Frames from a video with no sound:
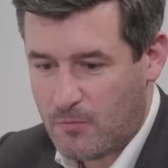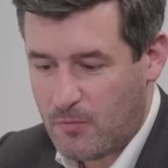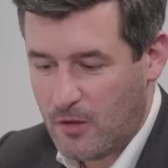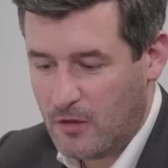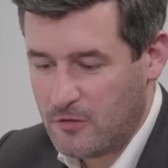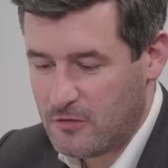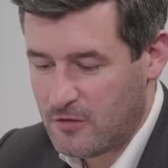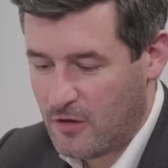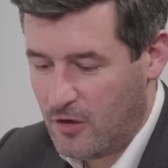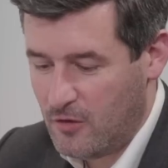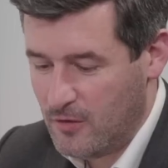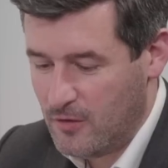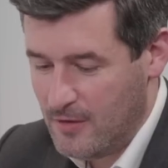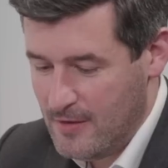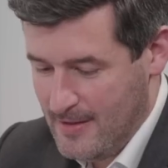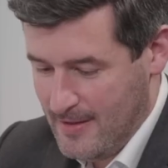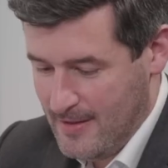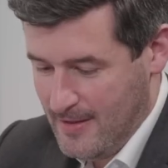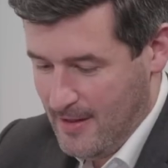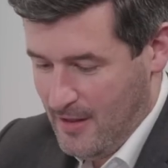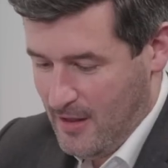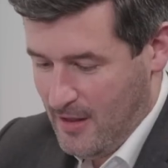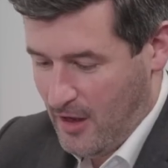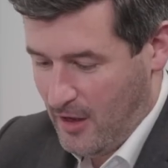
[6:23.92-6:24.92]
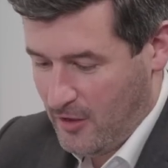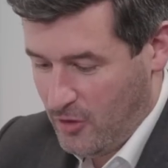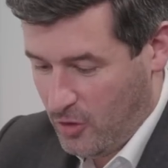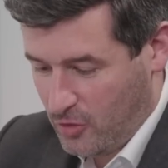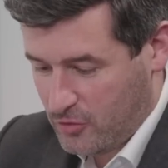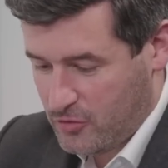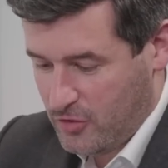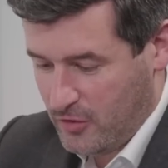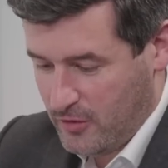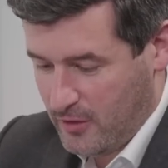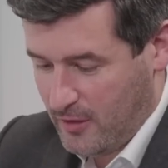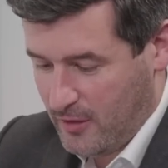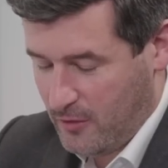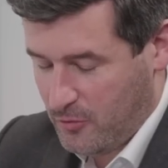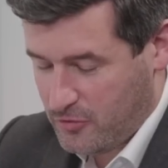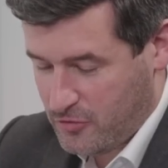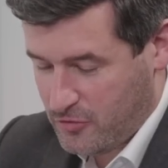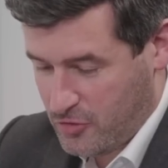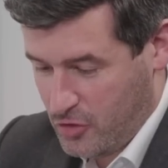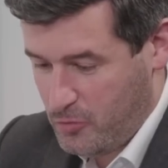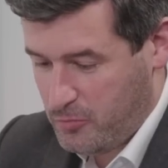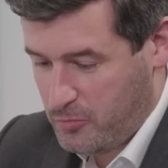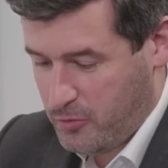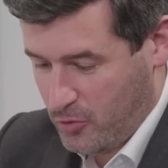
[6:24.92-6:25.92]
So I knocked on. There was
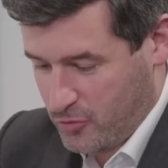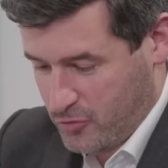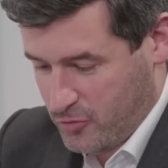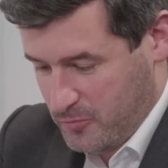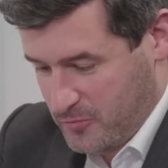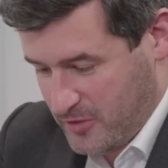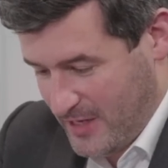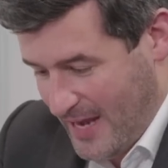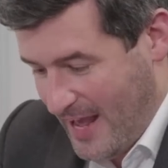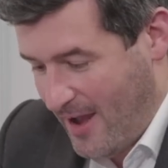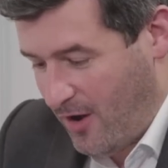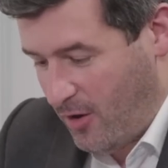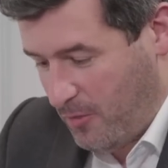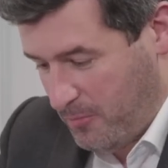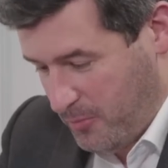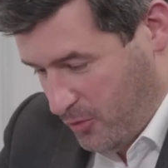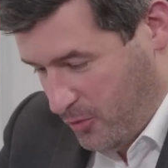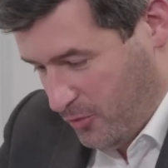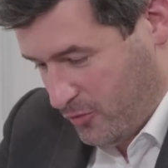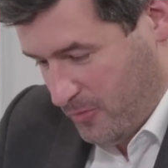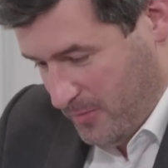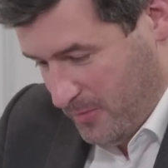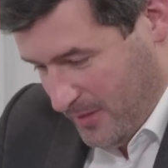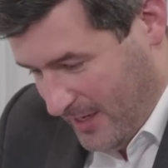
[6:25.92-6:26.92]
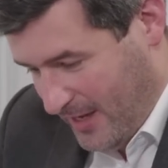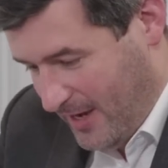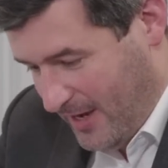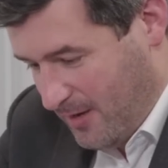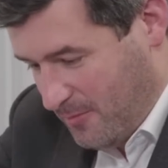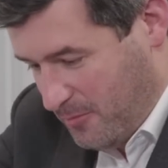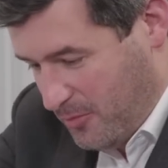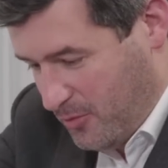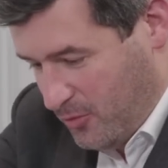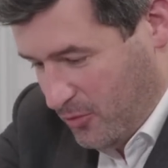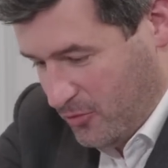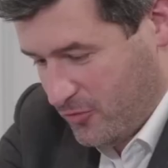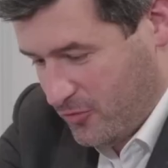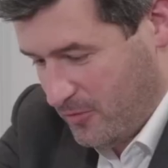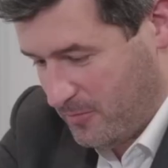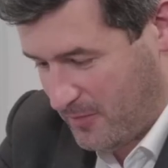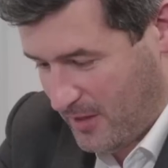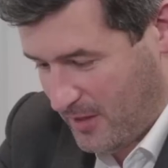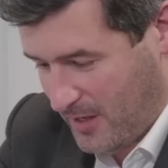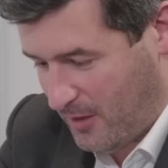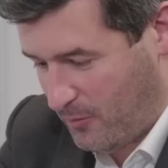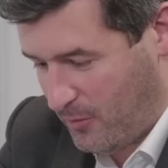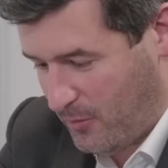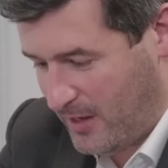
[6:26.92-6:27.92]
two boardrooms, an outer boardroom and an inner
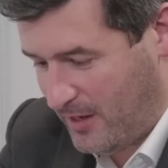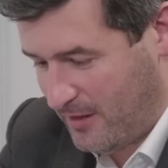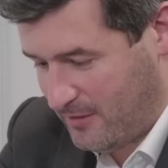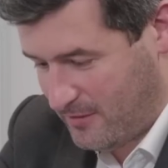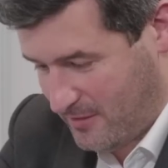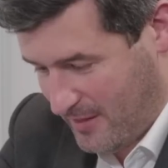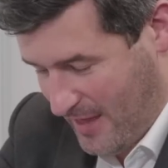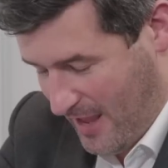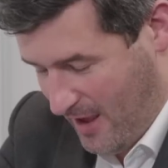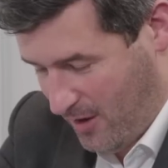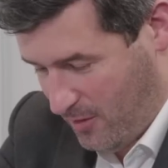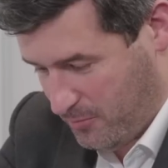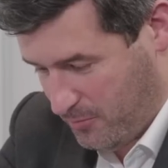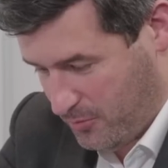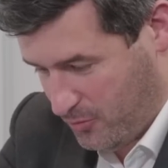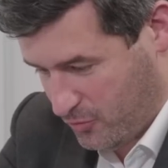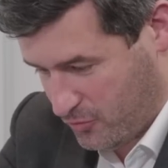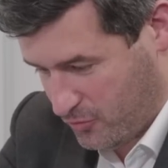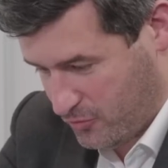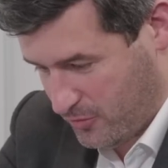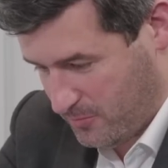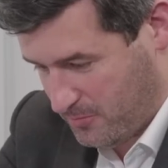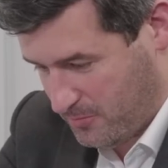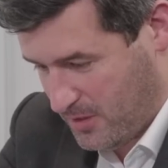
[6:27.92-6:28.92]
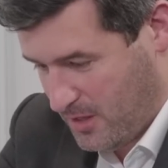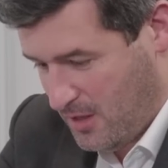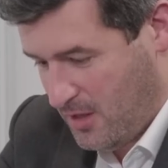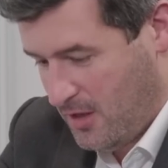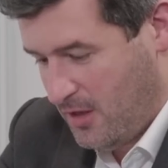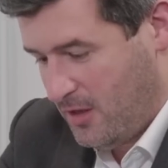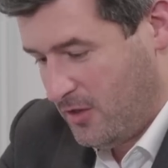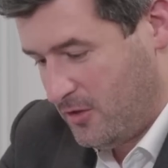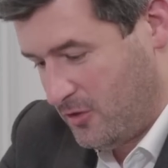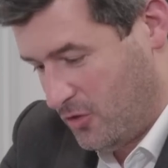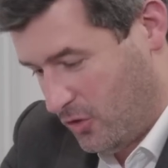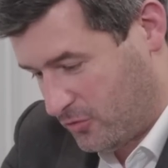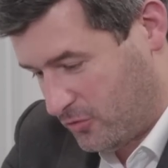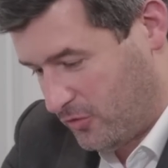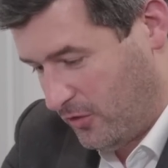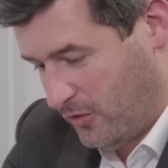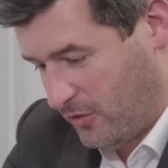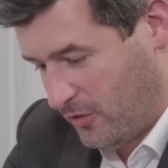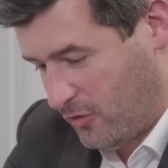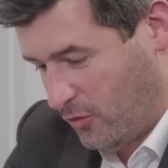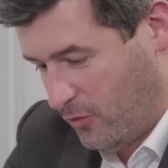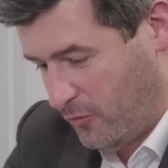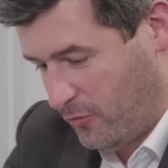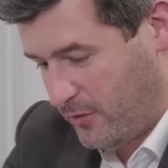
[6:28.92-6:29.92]
boardroom. And I went into the outer boardroom, knocked on
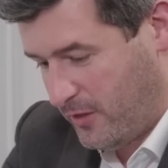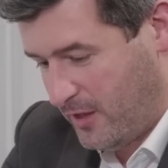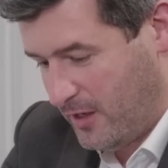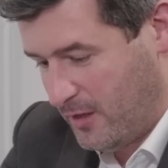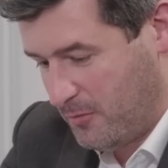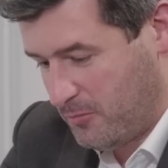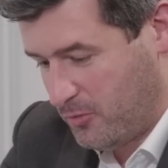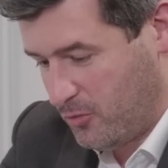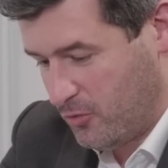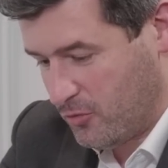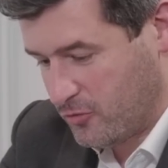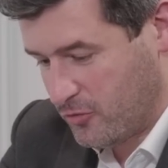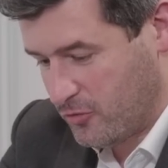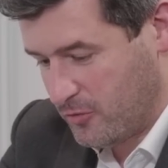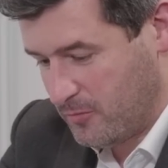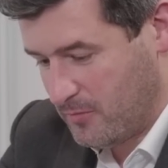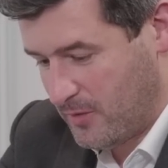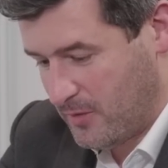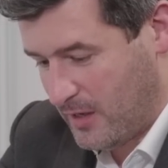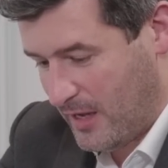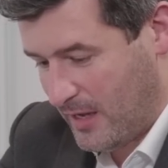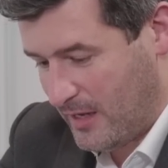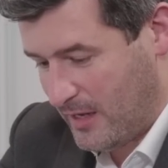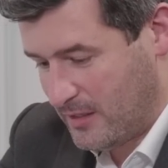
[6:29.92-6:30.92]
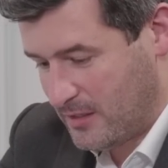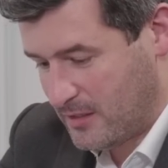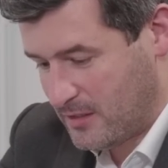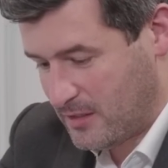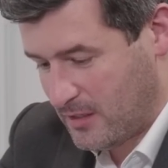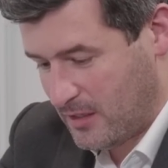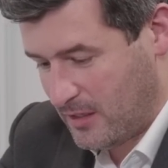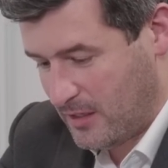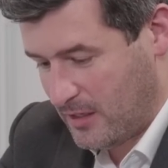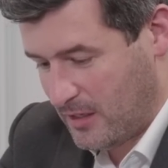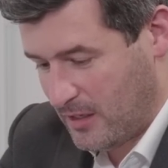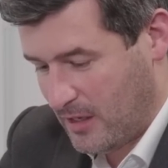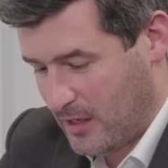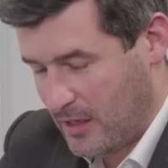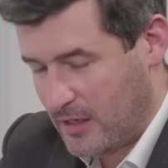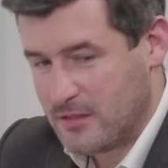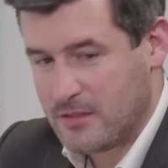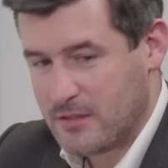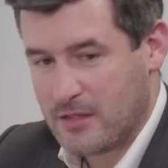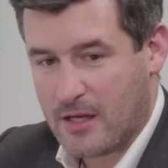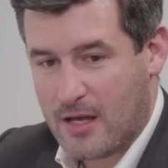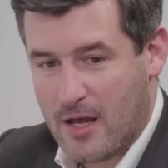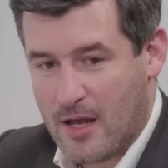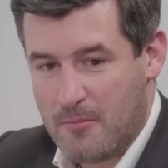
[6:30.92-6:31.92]
the door for the inner boardroom, and he
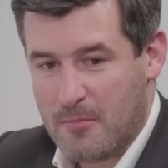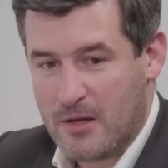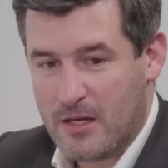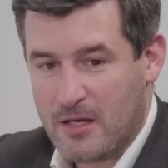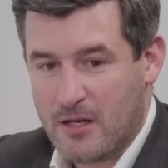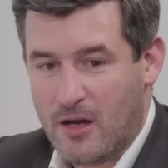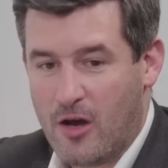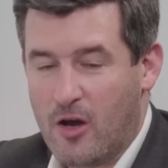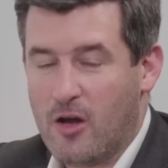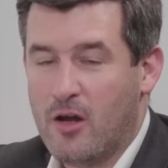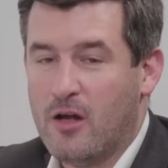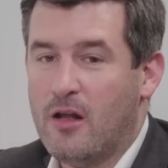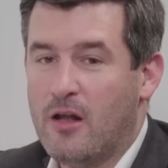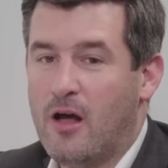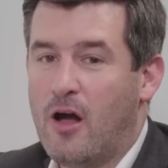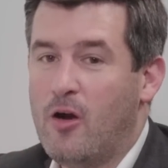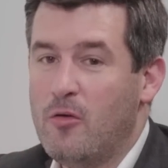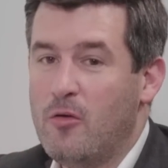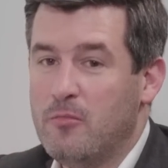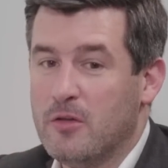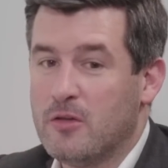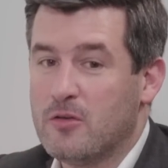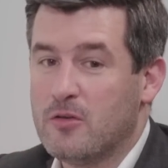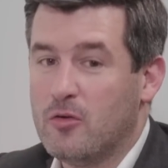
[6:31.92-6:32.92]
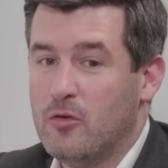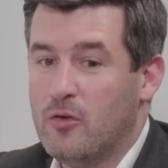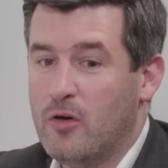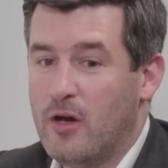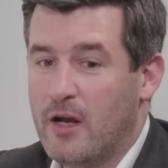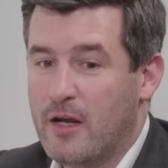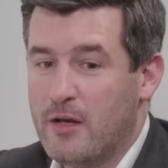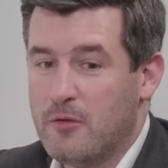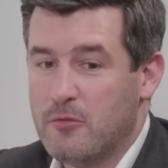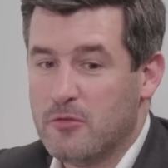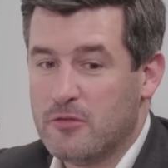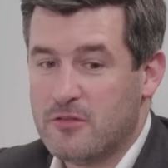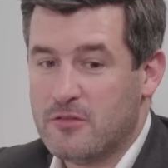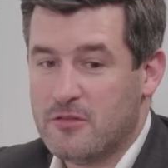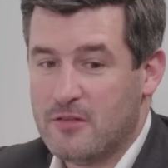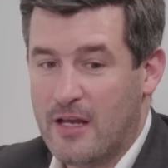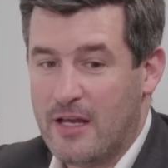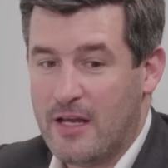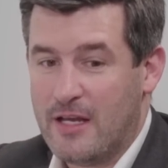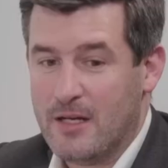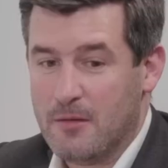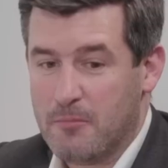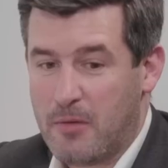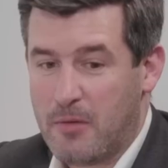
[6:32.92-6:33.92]
said, "Come in." I opened the door, and he was
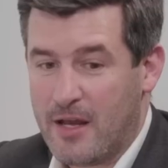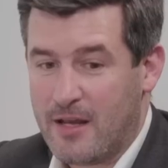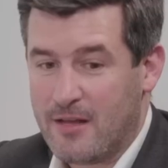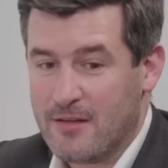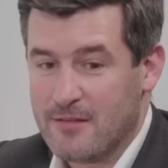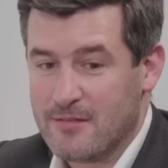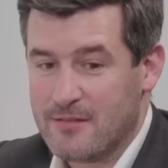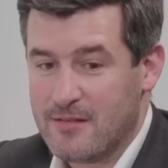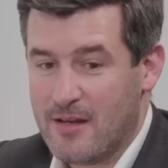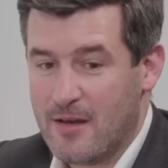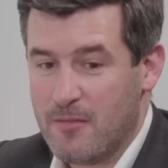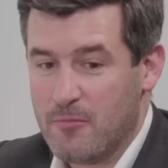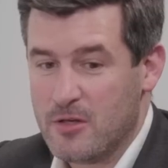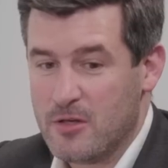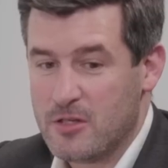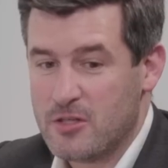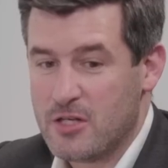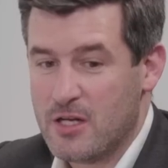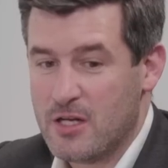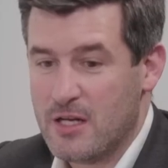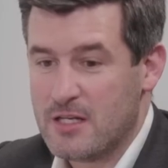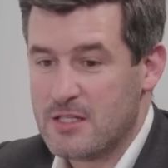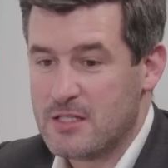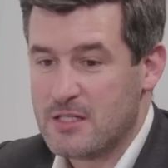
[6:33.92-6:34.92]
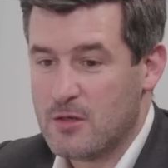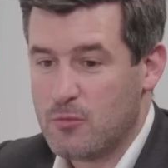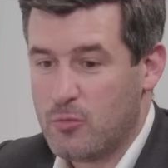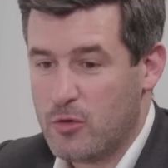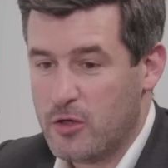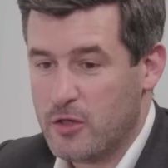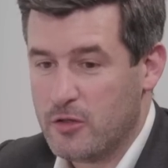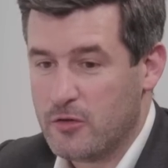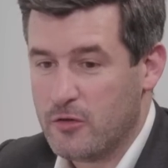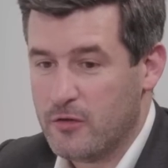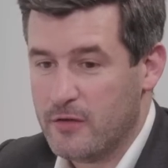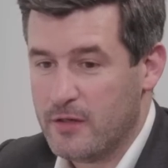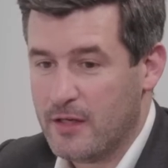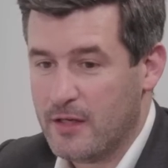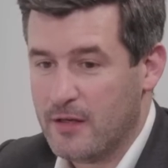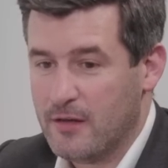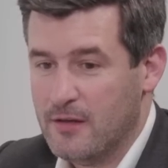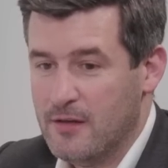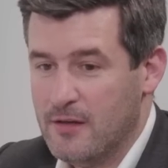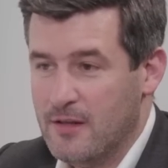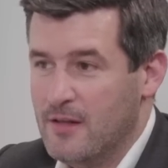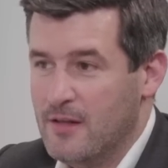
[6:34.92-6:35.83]
eating a bacon sandwich. And he said, "What are you doing here?"